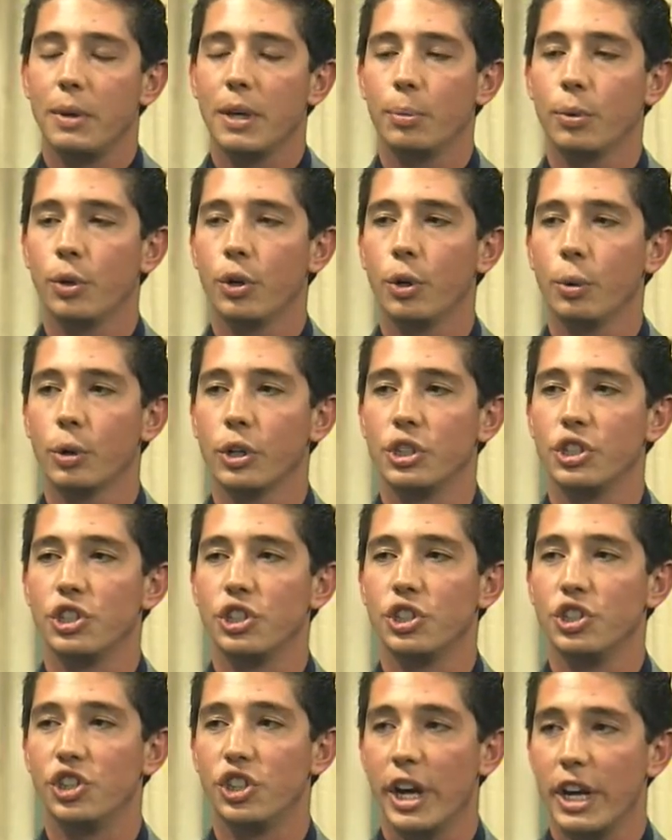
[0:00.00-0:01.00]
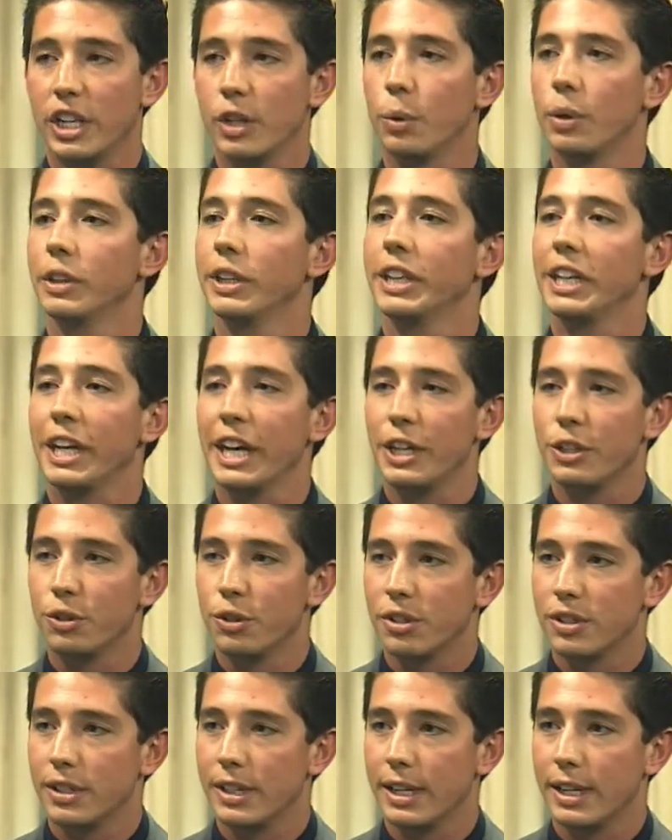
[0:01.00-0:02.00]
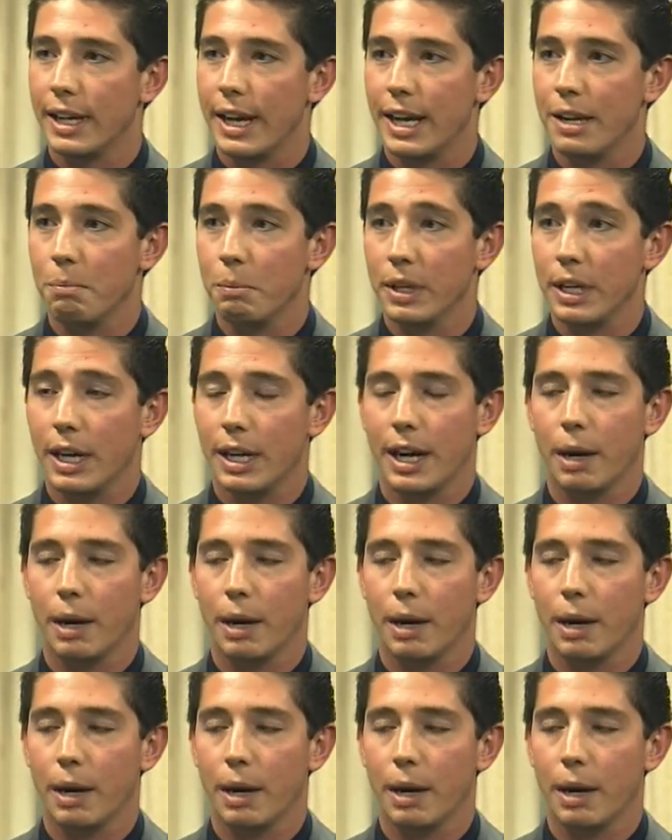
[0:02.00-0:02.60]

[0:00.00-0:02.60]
People who were genuinely interested in me,